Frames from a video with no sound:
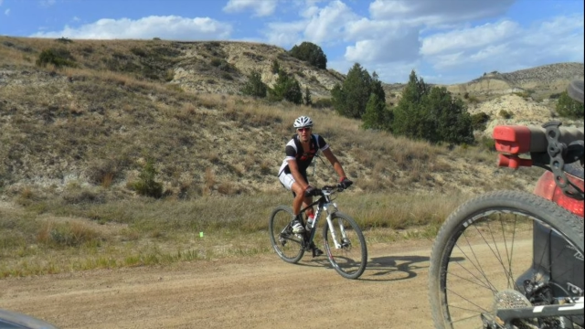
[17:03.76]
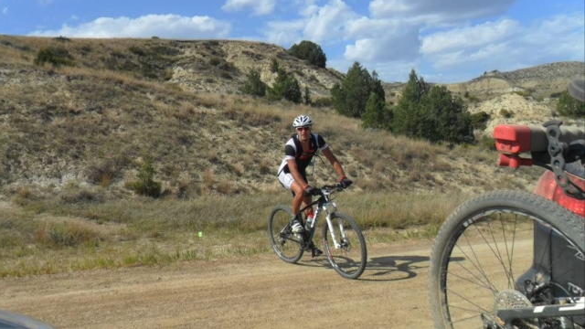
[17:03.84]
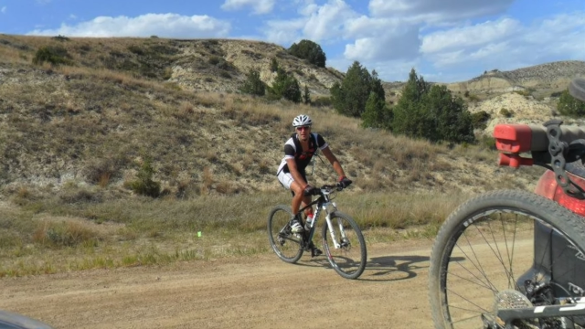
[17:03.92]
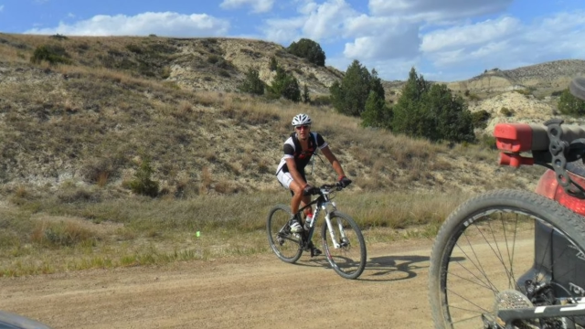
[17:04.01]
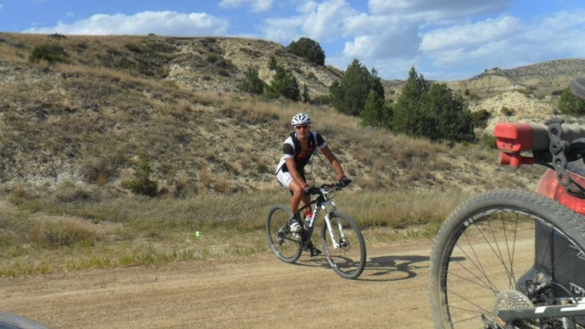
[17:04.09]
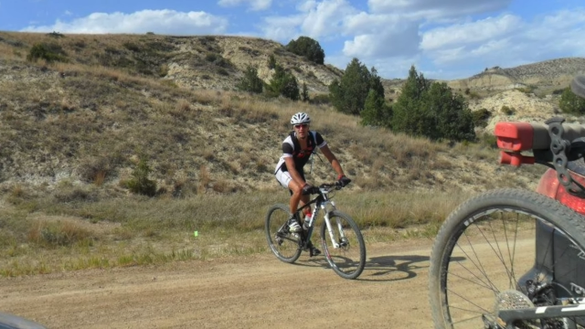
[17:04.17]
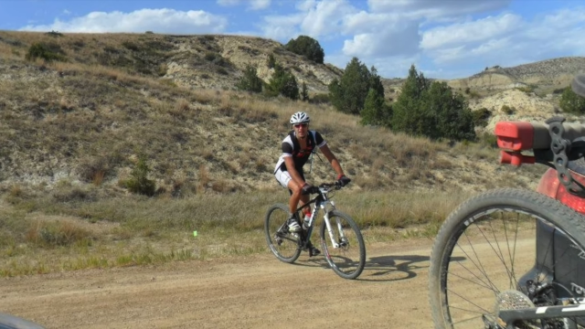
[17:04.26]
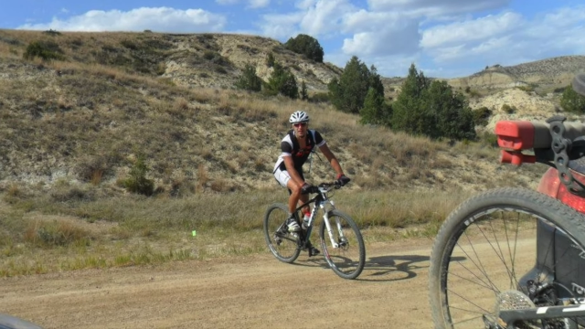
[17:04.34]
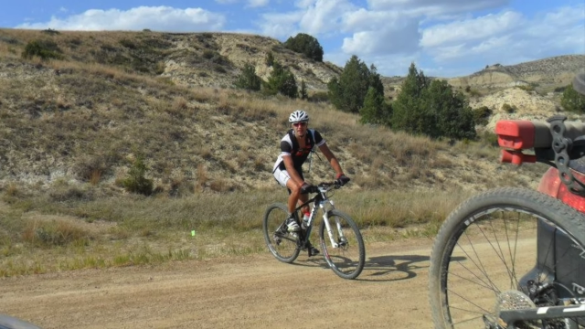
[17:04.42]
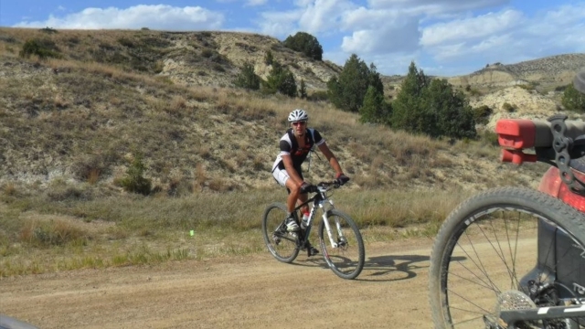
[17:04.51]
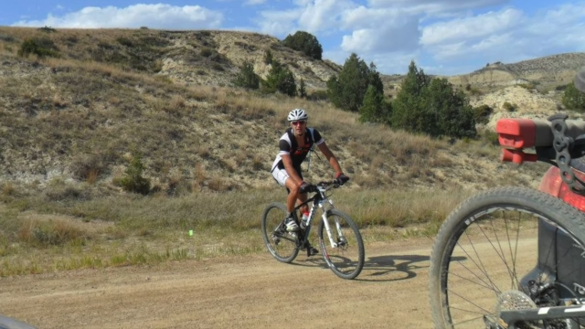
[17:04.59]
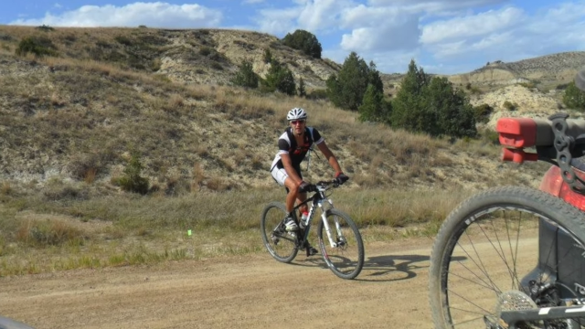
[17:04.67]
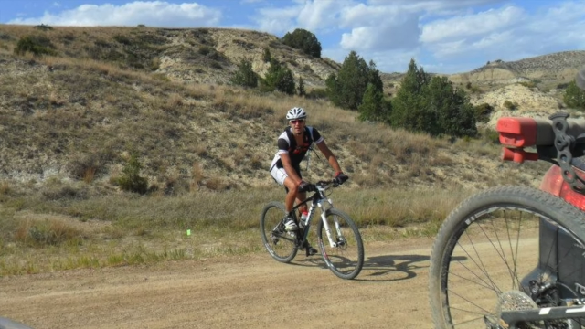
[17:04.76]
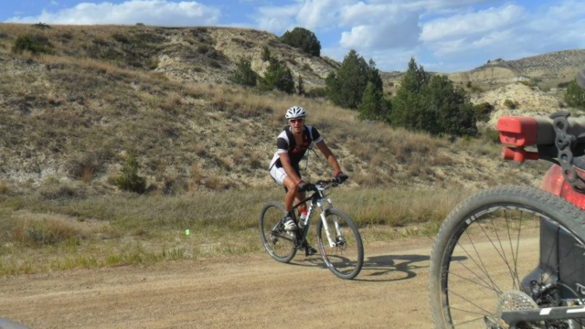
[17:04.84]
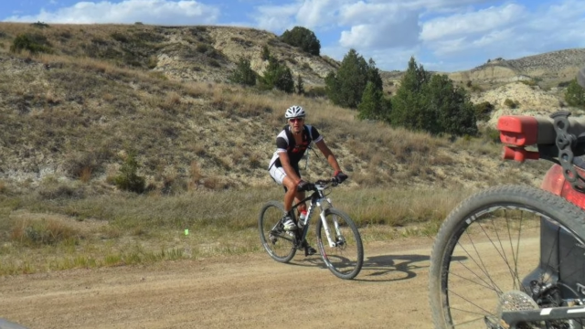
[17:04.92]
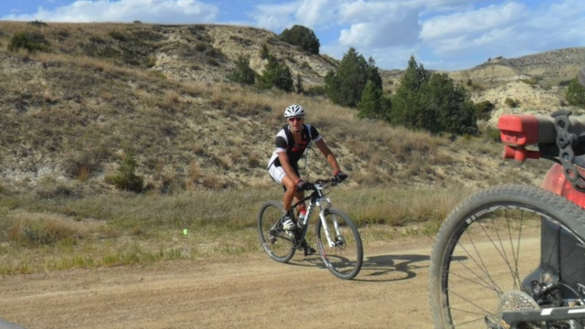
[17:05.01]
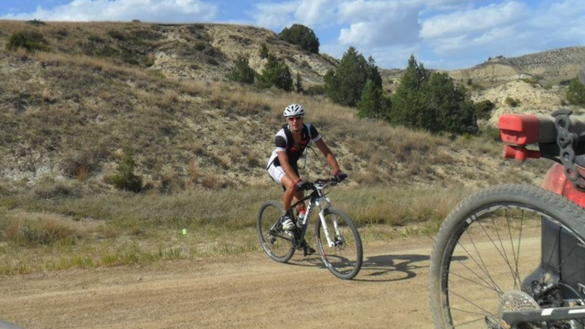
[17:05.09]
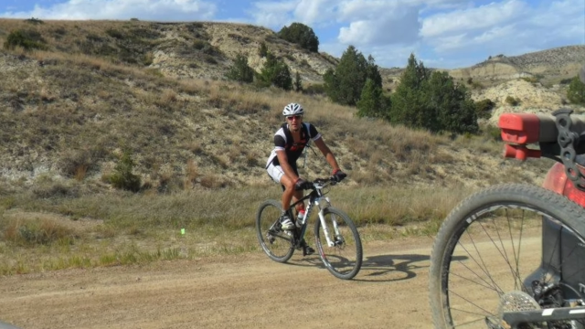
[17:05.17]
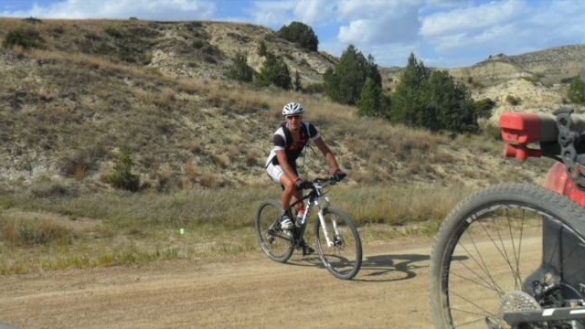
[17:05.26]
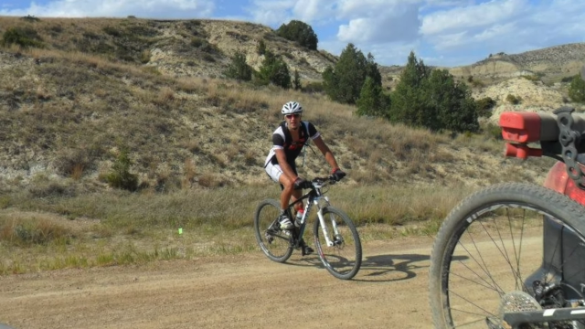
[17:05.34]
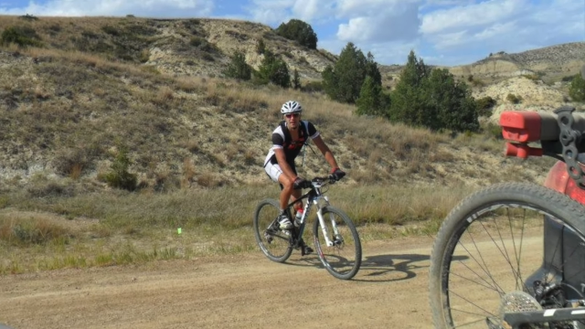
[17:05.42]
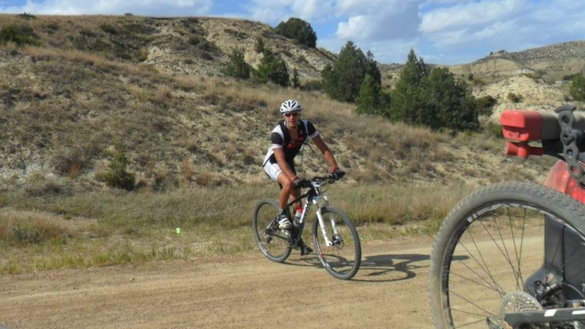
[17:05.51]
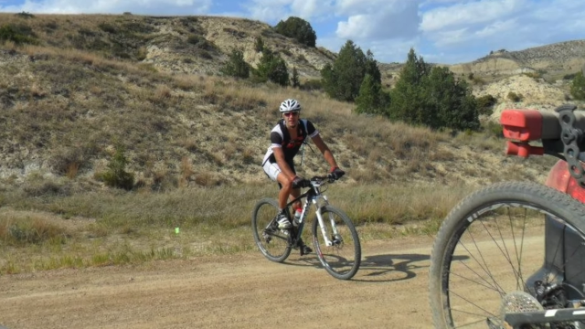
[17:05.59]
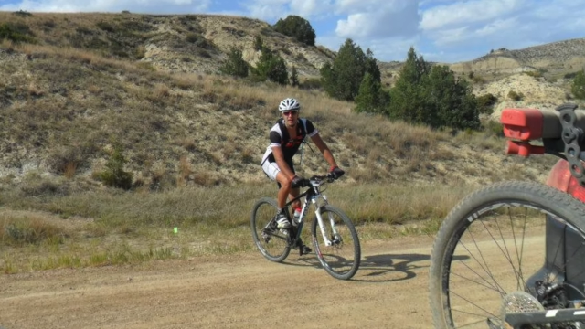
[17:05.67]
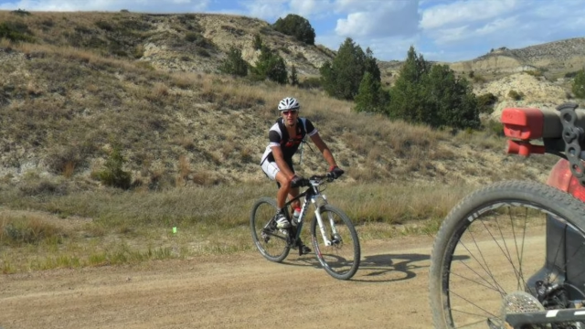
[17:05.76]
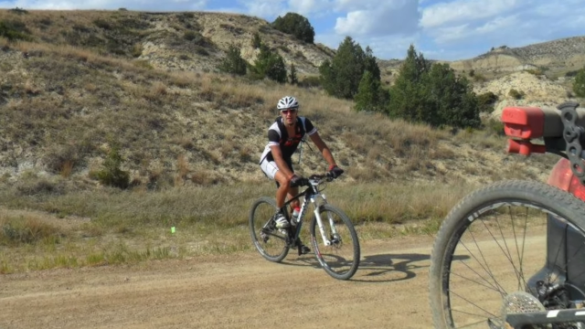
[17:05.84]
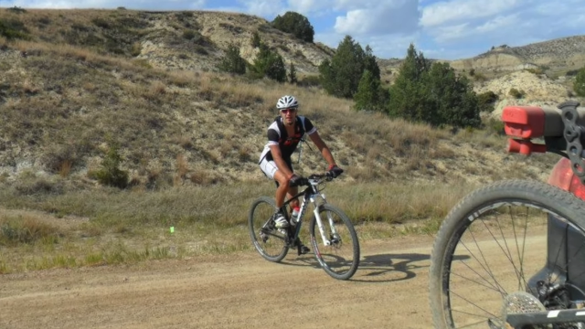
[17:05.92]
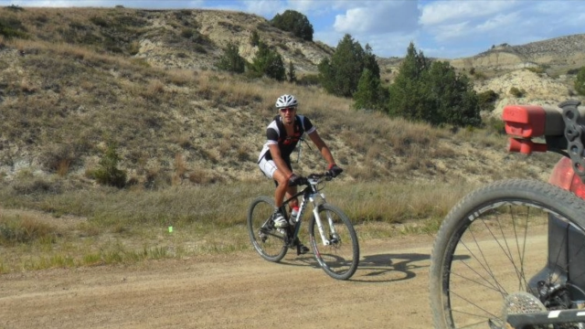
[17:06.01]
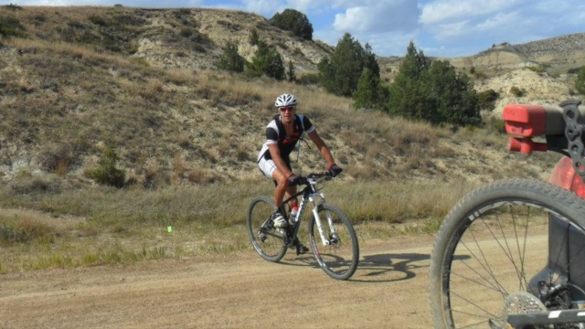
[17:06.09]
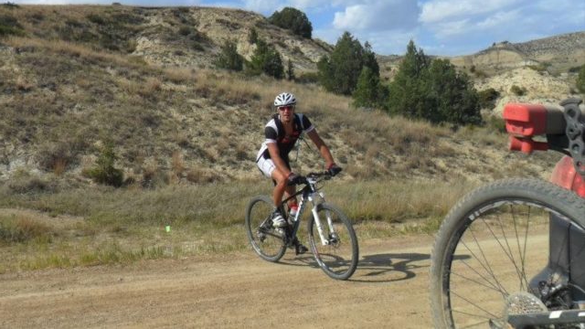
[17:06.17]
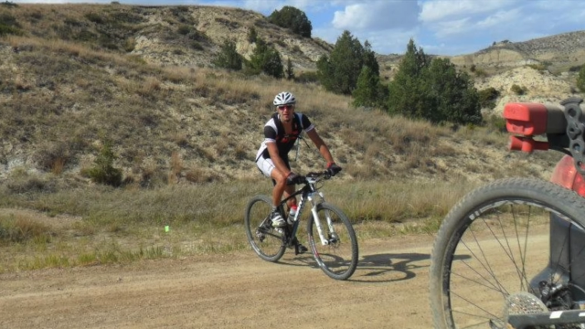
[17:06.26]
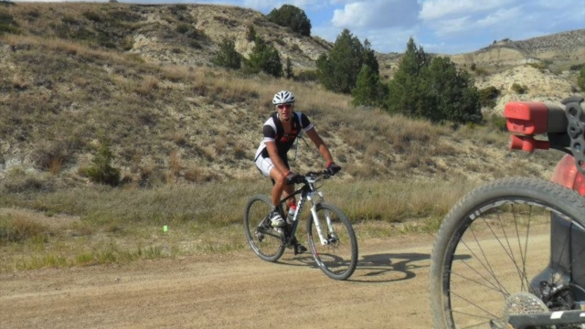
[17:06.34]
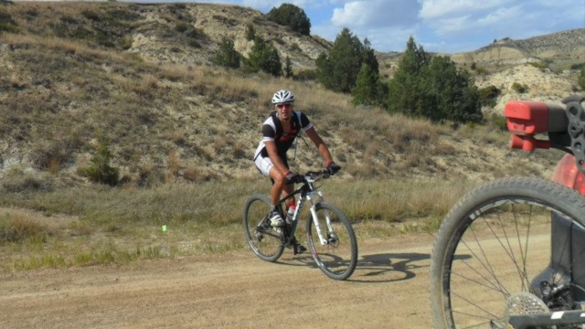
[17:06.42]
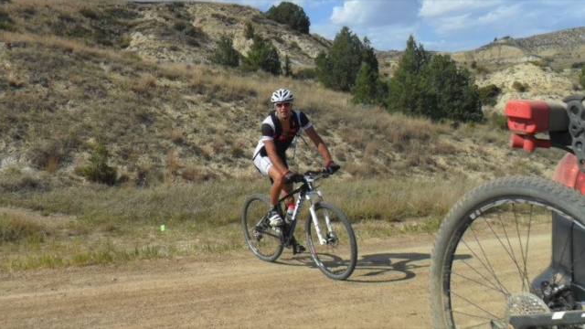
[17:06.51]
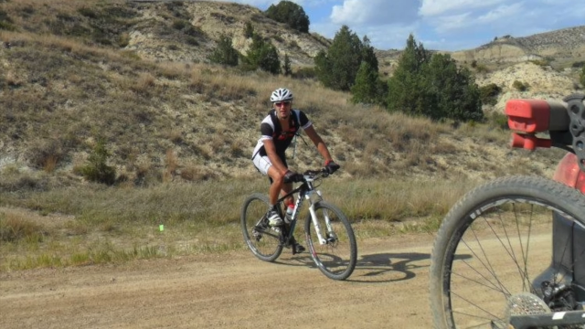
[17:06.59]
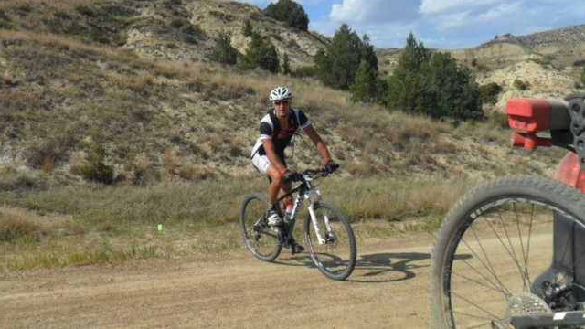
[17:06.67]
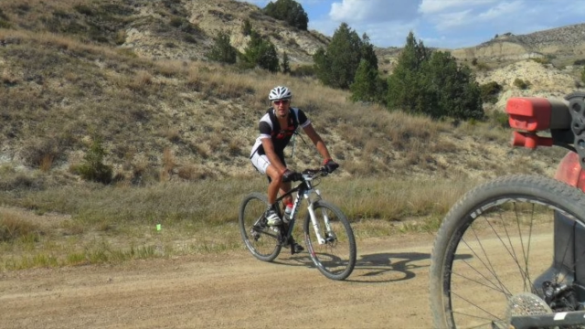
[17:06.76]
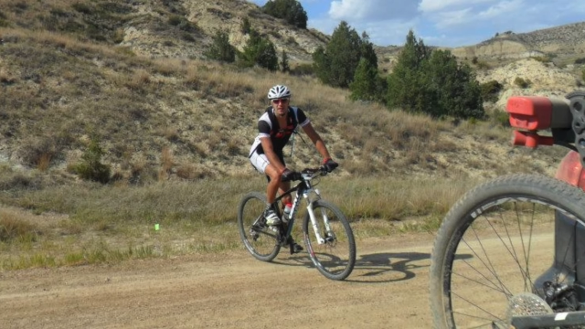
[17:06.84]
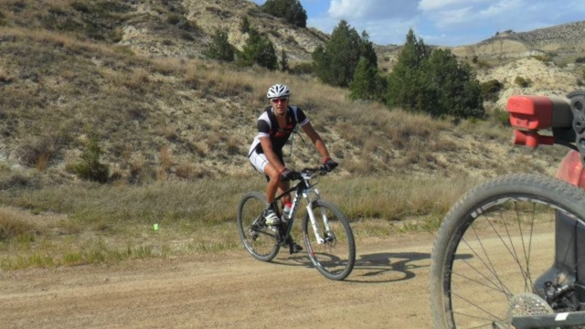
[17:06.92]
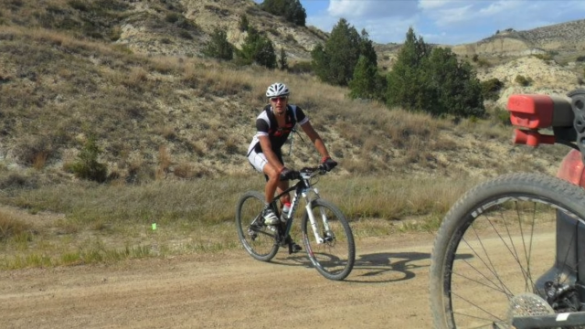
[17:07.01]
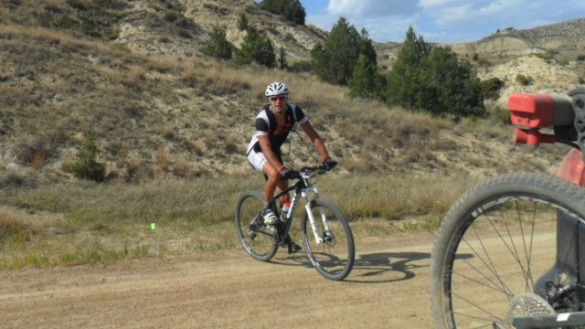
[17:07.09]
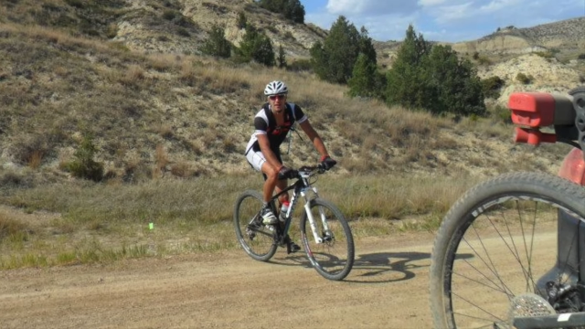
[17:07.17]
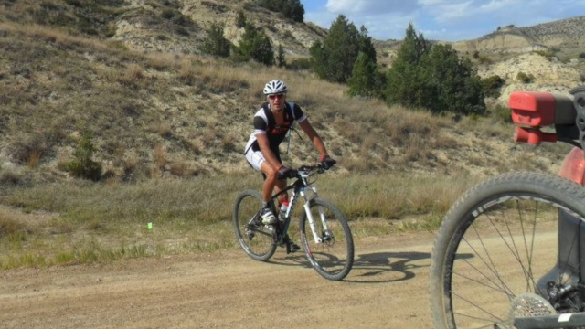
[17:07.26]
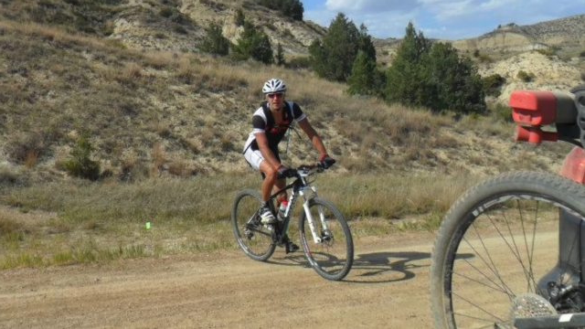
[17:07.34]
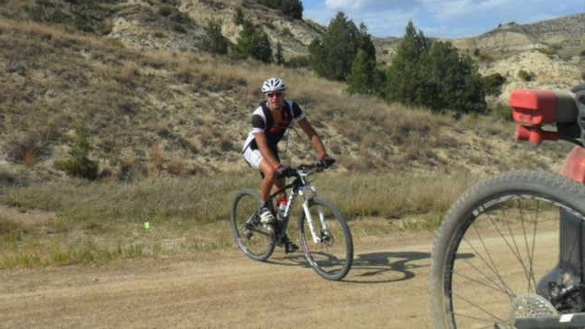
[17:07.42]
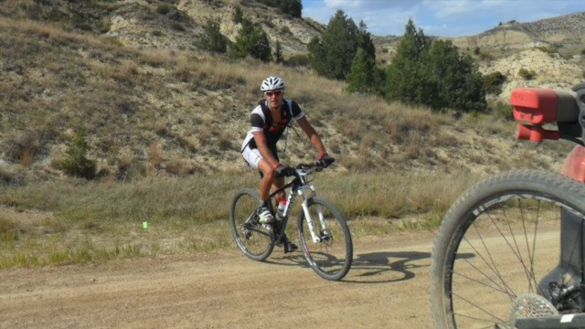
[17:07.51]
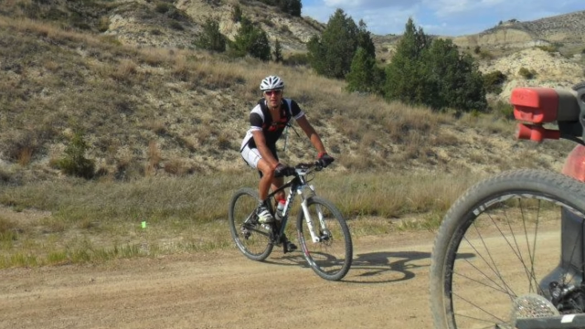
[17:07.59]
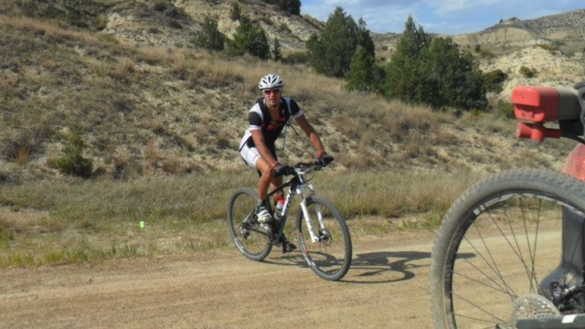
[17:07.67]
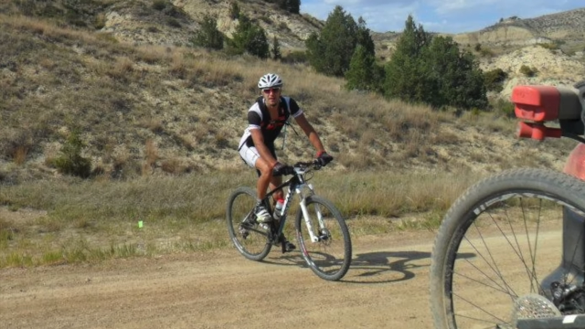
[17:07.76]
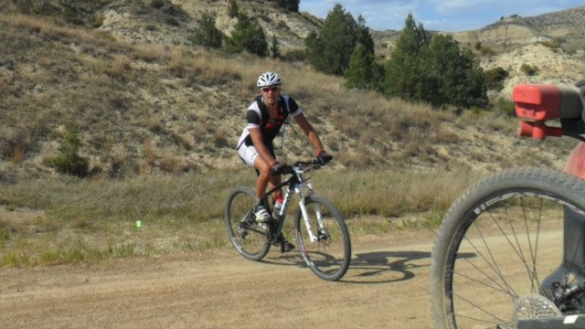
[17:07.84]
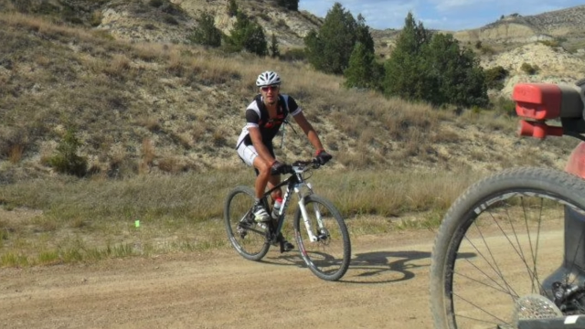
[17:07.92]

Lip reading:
(no speaker visible)